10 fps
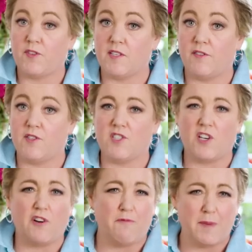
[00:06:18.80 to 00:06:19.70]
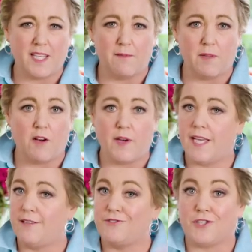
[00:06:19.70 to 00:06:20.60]
this on the stove, medium low
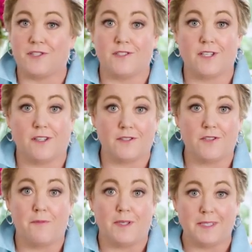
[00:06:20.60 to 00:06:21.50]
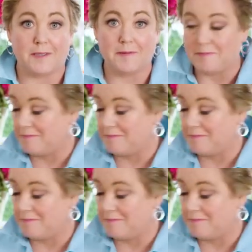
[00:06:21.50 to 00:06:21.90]
heat, just until it's all melted.